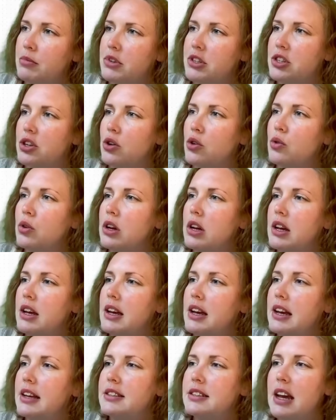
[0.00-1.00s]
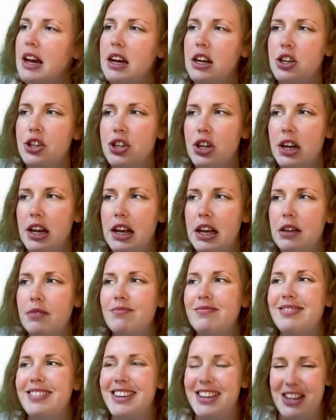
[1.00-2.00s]
So it's actually,
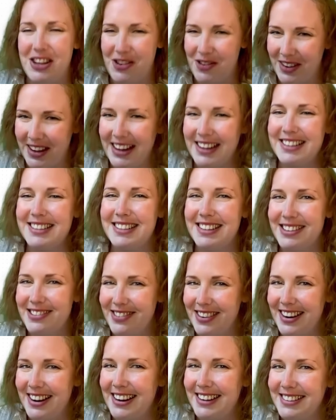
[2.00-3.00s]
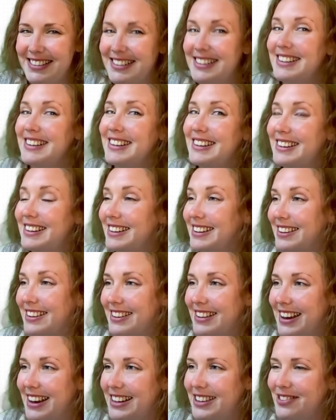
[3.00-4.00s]
you guessed it right,
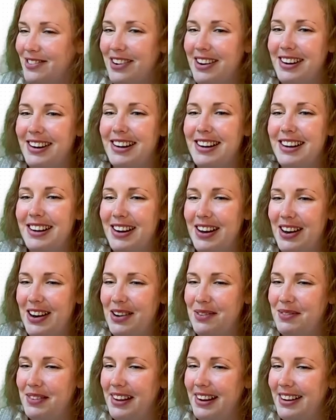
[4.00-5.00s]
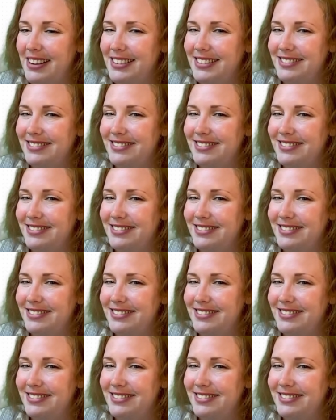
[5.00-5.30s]
that one up there.